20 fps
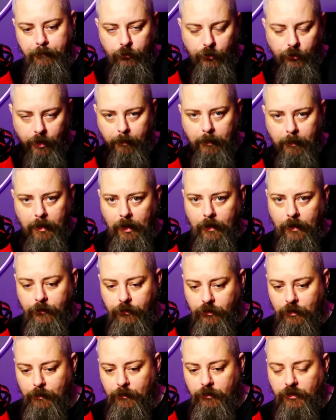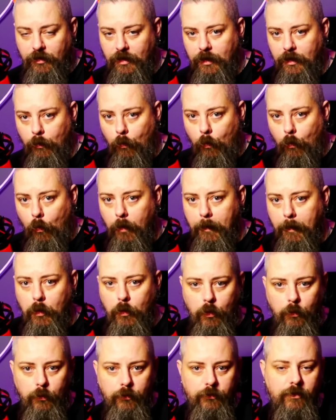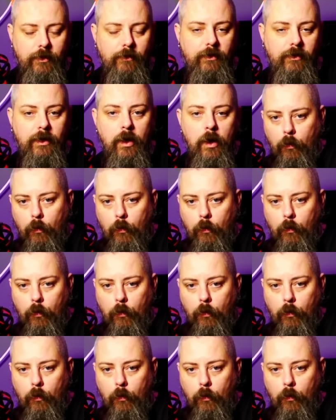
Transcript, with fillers: turn up my live stream and say, what about Ghost Theory?